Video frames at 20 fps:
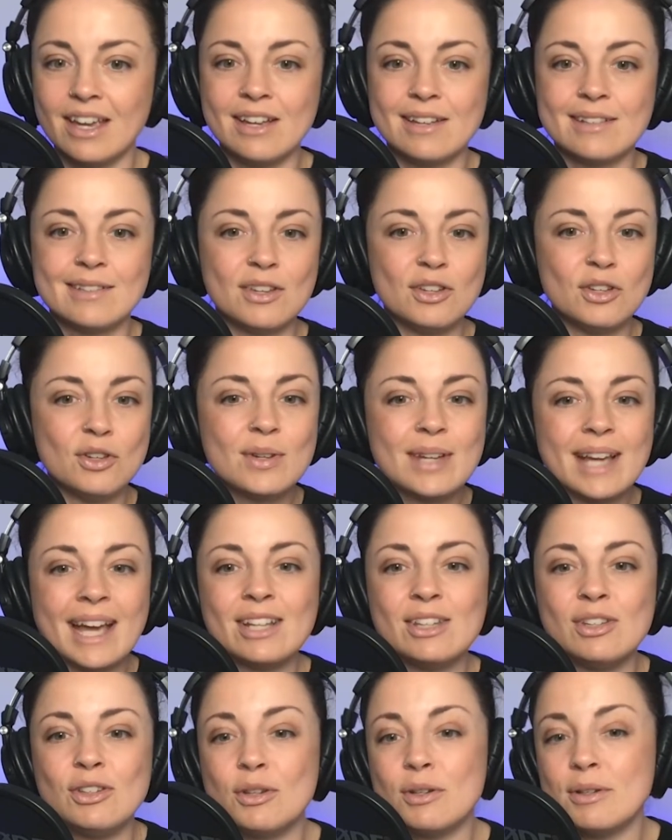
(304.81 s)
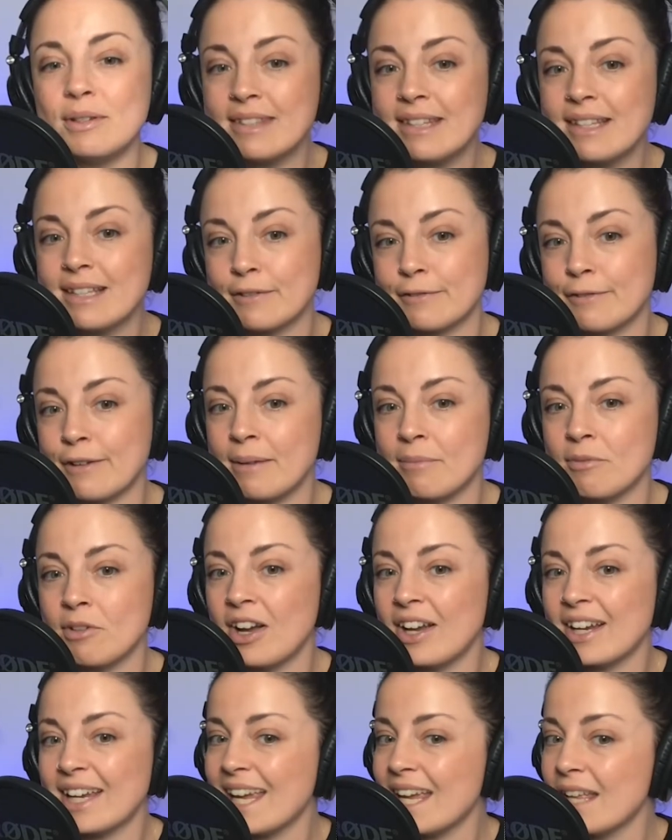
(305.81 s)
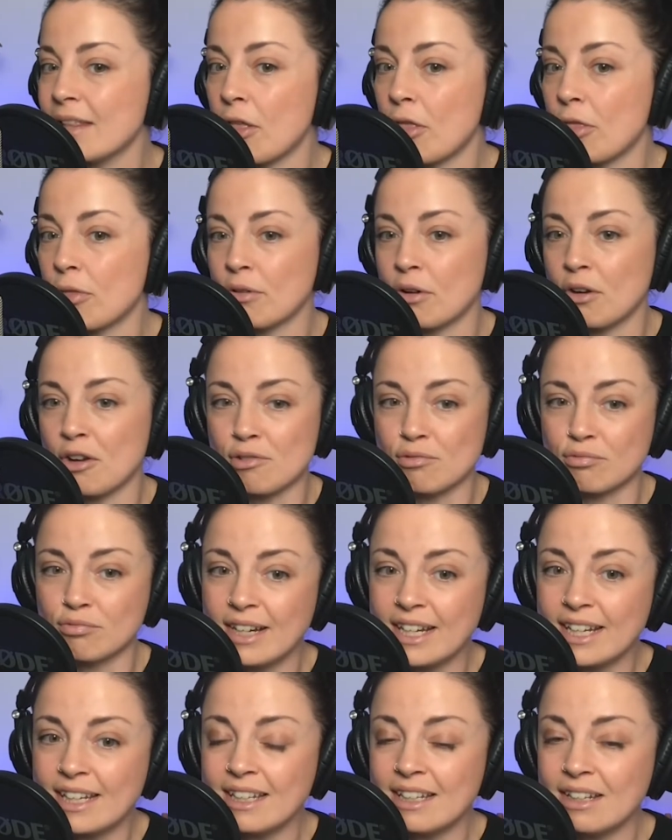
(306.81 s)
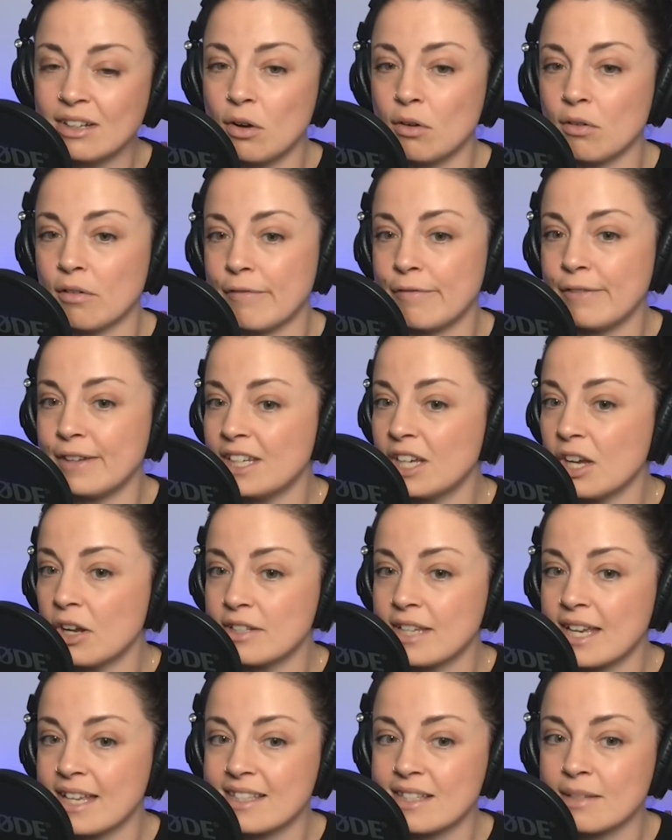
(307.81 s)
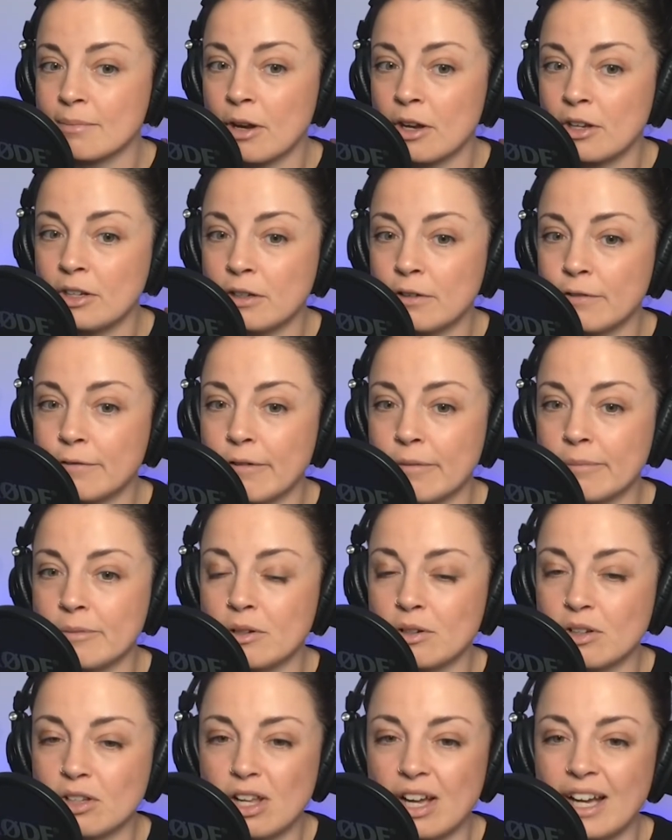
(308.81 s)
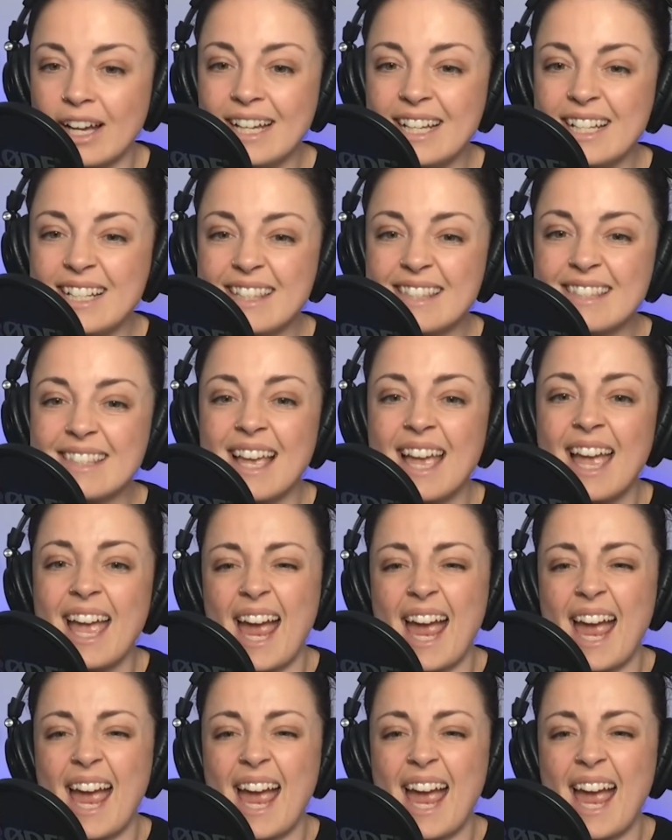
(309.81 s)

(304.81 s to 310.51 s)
So you can use this framework either through a written or a video testimonial from your clients,